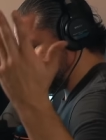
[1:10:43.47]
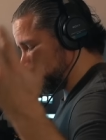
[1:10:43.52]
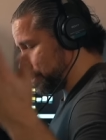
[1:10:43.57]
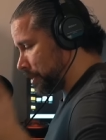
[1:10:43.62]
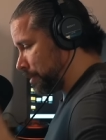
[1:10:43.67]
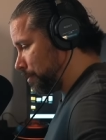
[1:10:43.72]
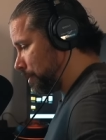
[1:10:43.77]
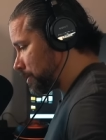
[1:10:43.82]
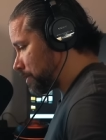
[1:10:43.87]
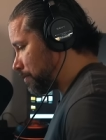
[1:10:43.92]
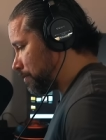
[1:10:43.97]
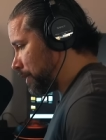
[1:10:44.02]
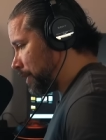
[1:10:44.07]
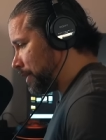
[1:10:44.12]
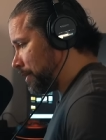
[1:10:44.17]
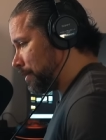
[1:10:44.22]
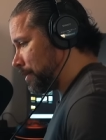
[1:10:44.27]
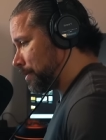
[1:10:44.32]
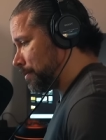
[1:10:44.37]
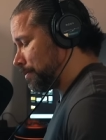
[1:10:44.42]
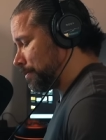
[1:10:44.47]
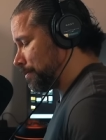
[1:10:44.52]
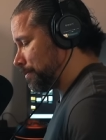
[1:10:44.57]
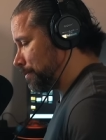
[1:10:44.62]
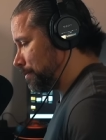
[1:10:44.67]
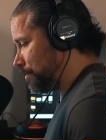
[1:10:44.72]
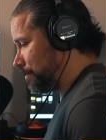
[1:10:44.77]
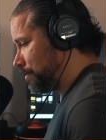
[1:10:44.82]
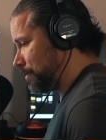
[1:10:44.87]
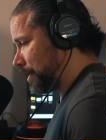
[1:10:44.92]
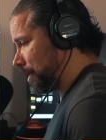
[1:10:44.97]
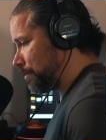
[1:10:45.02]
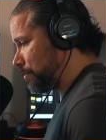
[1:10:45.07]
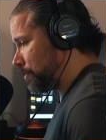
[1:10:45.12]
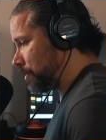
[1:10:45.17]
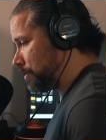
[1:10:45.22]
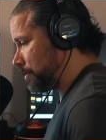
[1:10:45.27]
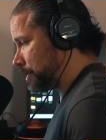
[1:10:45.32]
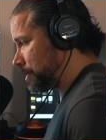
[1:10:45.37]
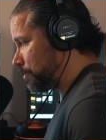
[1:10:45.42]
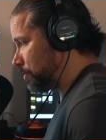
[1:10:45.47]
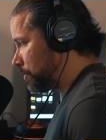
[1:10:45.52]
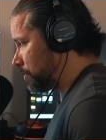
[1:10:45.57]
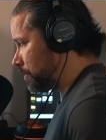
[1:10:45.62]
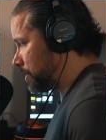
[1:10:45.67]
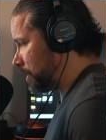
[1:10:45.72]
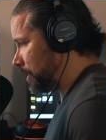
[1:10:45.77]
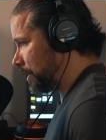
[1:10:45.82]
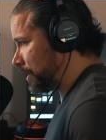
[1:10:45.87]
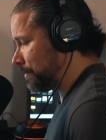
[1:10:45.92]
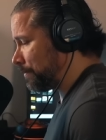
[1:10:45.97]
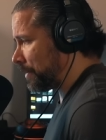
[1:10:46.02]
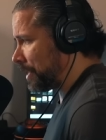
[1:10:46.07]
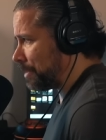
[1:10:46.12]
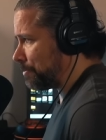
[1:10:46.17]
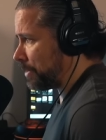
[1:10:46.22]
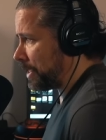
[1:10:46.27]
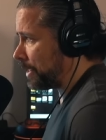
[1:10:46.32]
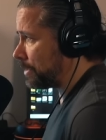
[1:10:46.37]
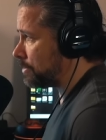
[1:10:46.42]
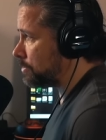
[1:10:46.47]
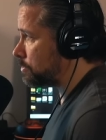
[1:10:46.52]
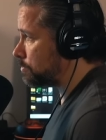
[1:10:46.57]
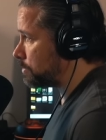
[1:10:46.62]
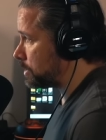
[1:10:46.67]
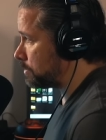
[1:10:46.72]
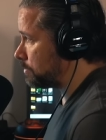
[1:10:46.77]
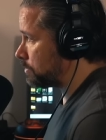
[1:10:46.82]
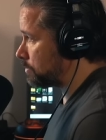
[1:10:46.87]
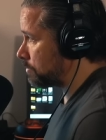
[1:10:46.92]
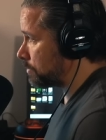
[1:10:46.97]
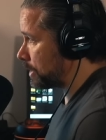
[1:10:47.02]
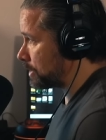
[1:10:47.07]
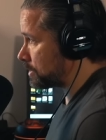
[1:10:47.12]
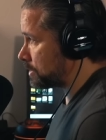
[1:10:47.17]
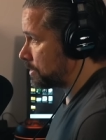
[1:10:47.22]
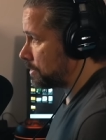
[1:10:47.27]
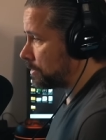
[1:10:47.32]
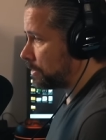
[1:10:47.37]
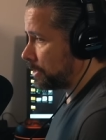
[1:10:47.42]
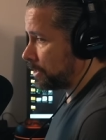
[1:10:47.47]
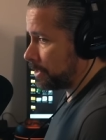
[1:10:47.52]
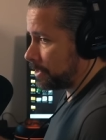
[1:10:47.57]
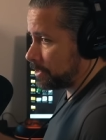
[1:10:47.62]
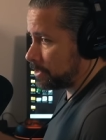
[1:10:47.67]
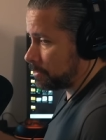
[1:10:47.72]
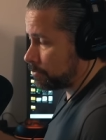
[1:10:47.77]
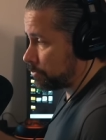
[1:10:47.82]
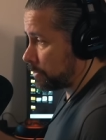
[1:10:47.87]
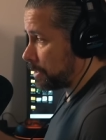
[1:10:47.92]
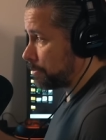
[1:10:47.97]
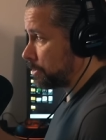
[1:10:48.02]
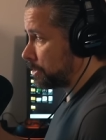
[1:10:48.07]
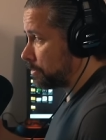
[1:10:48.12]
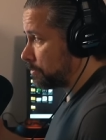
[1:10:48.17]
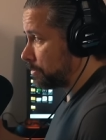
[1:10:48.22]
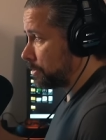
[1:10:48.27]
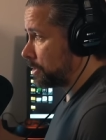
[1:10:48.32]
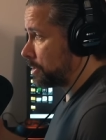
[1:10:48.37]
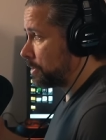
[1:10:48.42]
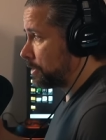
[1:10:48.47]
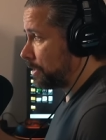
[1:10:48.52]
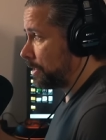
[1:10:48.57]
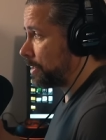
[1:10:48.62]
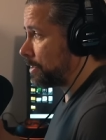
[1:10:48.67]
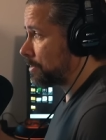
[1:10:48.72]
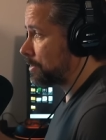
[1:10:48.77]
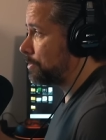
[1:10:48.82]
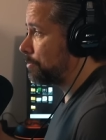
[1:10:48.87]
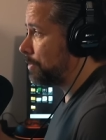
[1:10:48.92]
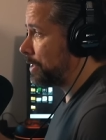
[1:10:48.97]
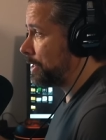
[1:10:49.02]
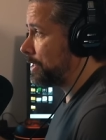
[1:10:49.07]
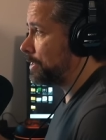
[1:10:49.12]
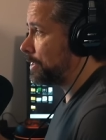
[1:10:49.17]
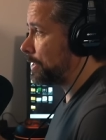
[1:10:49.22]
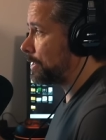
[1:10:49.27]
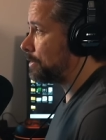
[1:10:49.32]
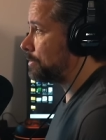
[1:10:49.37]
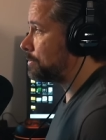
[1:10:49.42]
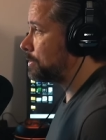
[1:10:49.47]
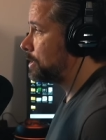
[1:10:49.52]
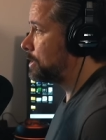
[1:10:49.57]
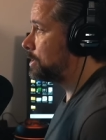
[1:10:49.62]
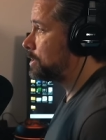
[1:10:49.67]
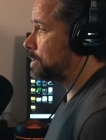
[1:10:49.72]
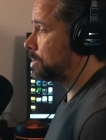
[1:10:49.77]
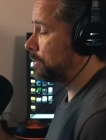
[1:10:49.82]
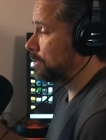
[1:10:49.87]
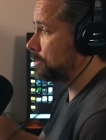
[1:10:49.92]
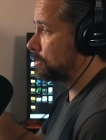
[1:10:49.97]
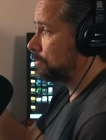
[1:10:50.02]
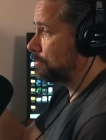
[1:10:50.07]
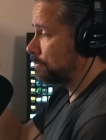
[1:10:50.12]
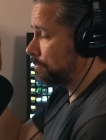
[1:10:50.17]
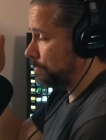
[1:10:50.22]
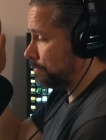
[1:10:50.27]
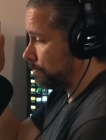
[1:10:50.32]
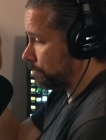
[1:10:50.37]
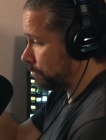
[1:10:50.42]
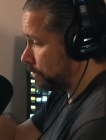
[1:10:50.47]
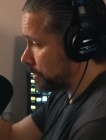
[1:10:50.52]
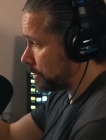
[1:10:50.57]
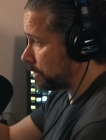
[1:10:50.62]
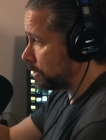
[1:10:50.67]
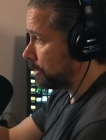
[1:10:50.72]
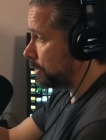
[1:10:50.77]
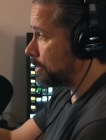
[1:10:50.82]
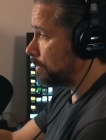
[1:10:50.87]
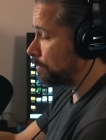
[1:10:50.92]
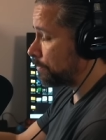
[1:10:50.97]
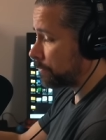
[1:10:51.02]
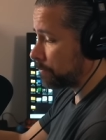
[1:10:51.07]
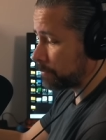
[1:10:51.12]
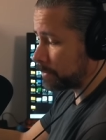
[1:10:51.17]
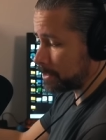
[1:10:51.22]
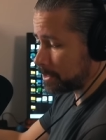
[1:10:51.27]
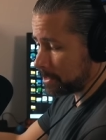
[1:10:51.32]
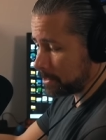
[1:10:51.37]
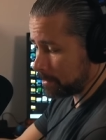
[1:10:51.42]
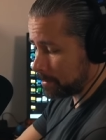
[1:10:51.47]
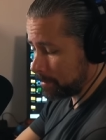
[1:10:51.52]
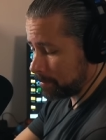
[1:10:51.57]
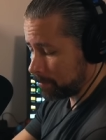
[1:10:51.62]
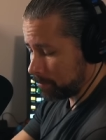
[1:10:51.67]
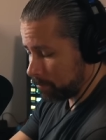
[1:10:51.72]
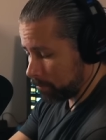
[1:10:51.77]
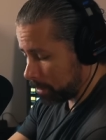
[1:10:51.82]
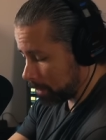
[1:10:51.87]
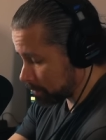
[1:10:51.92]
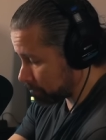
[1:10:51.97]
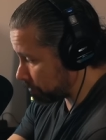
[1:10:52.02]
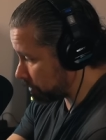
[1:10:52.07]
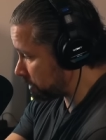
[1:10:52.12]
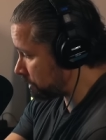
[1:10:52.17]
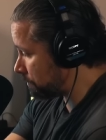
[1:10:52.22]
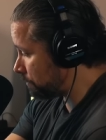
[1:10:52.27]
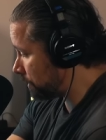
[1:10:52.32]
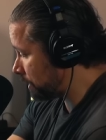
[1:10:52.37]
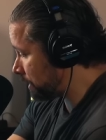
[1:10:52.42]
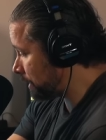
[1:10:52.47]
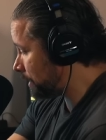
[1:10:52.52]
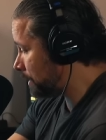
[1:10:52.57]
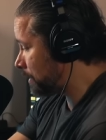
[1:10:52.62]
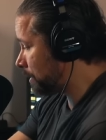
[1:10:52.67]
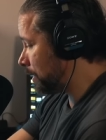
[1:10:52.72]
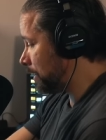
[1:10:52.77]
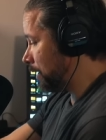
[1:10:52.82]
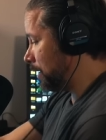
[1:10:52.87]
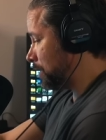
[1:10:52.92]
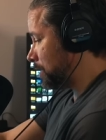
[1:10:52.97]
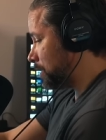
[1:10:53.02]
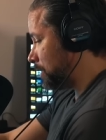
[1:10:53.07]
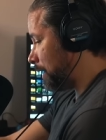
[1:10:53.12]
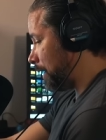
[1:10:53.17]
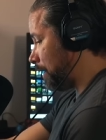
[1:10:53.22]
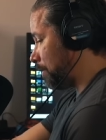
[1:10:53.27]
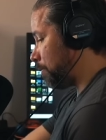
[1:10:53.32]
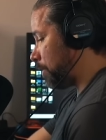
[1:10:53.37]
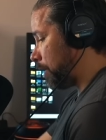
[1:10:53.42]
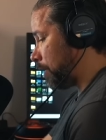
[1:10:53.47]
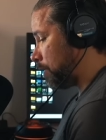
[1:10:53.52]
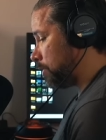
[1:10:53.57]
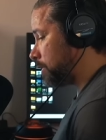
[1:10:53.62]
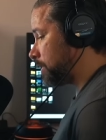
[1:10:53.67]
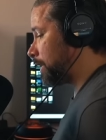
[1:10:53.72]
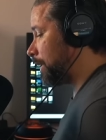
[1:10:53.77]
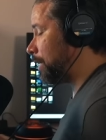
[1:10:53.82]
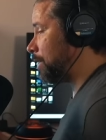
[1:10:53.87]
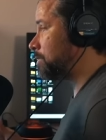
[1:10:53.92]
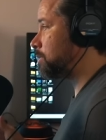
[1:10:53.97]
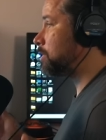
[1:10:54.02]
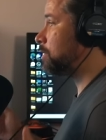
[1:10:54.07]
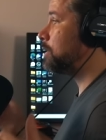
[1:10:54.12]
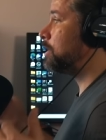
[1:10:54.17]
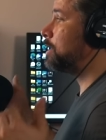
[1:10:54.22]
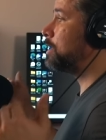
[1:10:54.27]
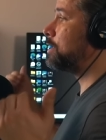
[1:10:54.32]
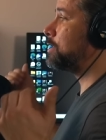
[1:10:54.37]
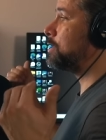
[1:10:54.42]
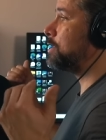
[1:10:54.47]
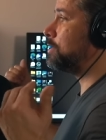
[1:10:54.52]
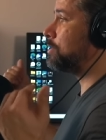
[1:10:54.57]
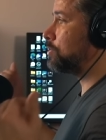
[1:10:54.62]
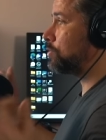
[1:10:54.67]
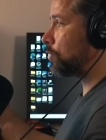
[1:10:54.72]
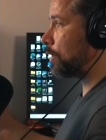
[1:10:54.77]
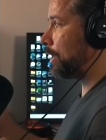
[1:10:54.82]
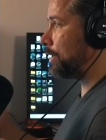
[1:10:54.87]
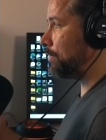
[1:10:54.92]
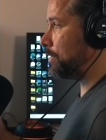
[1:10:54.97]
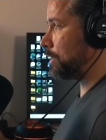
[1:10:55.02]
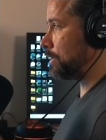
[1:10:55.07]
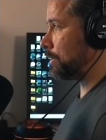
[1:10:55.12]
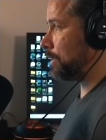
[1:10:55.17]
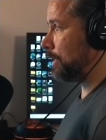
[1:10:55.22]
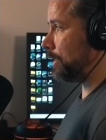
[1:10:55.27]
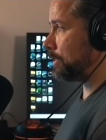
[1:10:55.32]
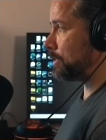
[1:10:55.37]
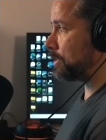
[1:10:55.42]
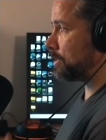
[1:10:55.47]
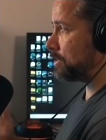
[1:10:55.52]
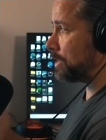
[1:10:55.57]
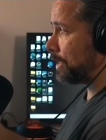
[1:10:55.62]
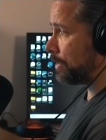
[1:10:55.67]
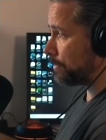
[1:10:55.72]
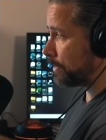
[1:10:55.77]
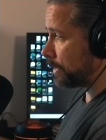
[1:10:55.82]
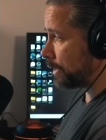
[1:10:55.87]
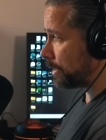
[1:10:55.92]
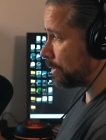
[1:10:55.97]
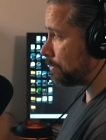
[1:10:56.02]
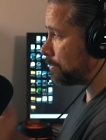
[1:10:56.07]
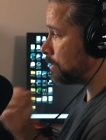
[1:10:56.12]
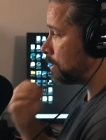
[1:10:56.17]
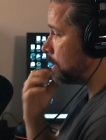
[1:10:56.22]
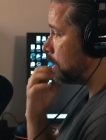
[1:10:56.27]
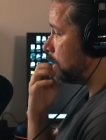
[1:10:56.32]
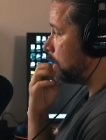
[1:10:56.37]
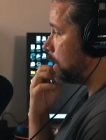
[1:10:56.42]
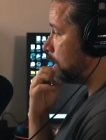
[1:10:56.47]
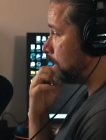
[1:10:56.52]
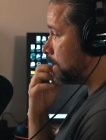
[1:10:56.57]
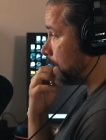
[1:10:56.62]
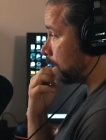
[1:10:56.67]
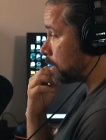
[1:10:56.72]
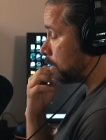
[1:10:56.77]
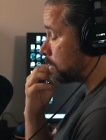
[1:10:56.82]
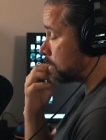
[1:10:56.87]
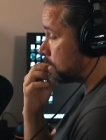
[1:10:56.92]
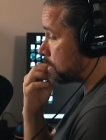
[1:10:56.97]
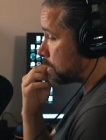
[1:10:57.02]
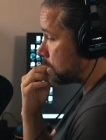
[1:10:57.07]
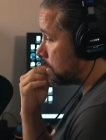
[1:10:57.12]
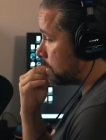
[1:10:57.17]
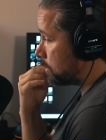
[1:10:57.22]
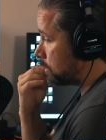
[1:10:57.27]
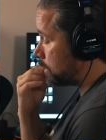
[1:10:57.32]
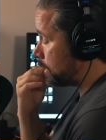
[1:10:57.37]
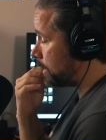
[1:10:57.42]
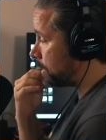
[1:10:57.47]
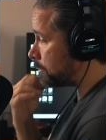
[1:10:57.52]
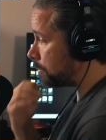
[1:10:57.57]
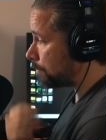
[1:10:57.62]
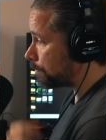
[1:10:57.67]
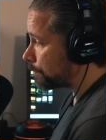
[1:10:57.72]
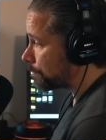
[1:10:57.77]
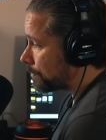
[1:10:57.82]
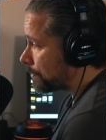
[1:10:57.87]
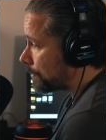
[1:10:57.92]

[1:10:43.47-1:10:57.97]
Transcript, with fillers: she must have weighed not, not much more than 85 pounds when she was arrested. She's probably a really good, healthy weight now. She looks really good from what she was when she went in to now. By all accounts, she's thriving and she's out now. Nicholas is still in jail.